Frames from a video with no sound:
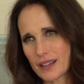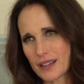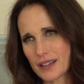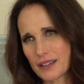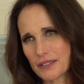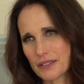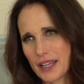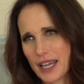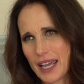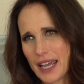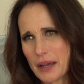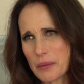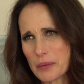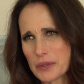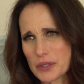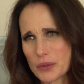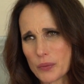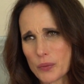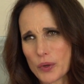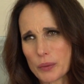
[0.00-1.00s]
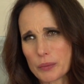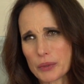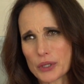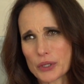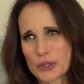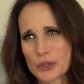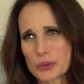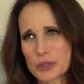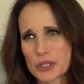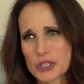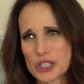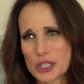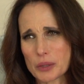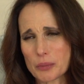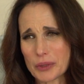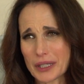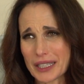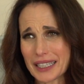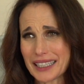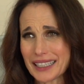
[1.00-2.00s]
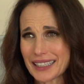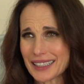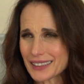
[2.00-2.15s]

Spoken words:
If Cannes was a woman, who would she be?